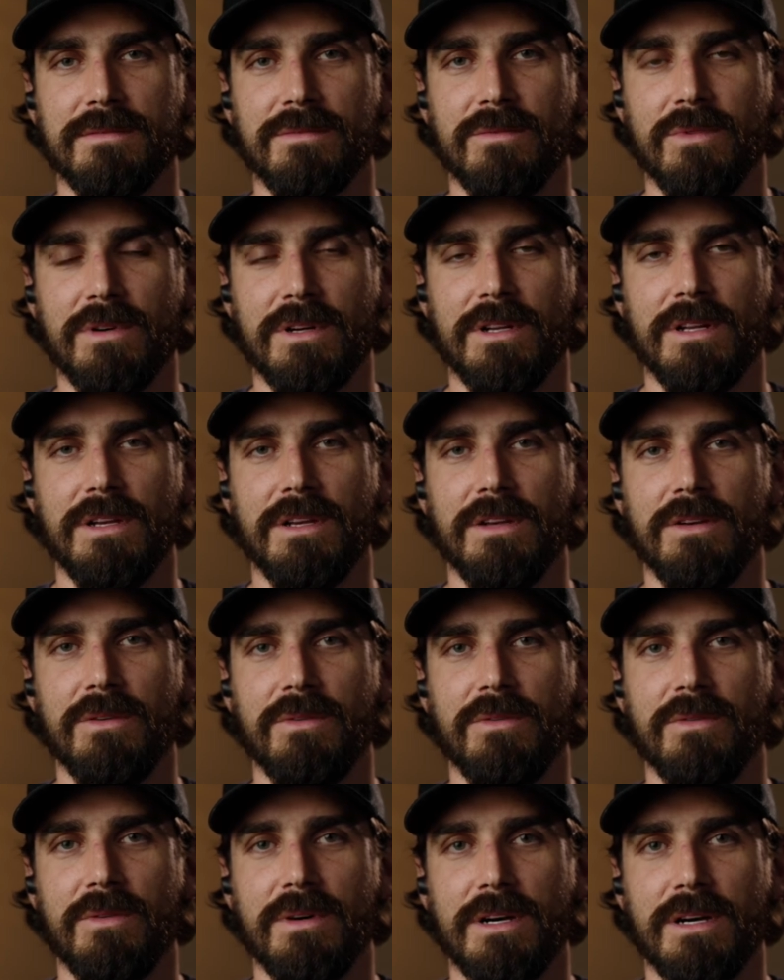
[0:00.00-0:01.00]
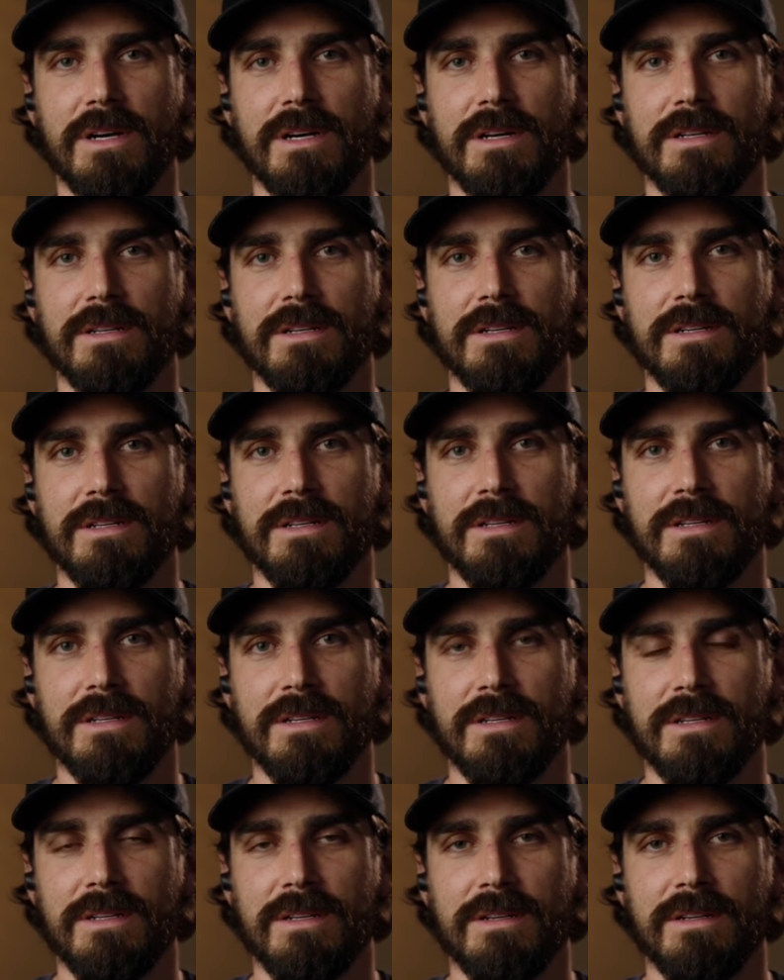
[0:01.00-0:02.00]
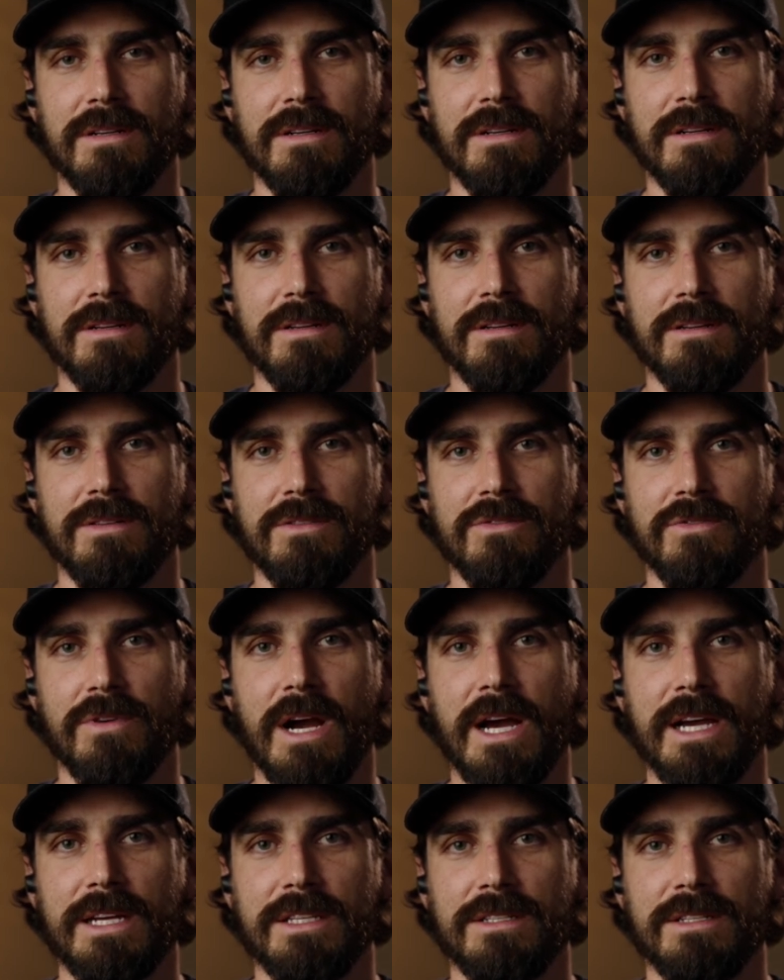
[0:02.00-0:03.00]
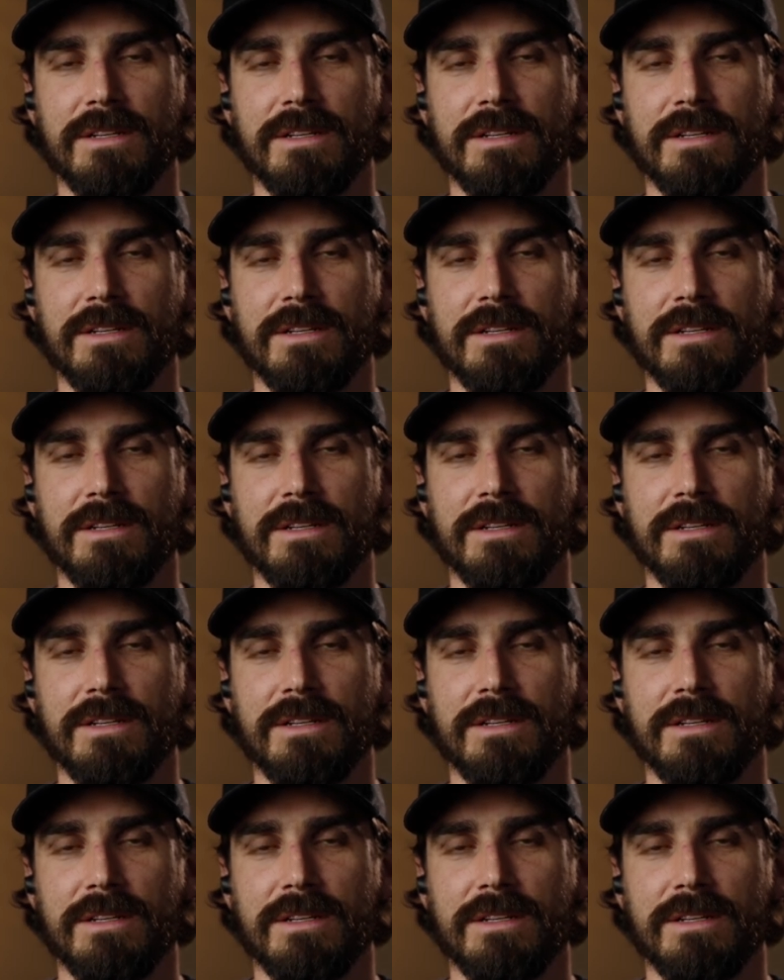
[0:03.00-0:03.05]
What are you trying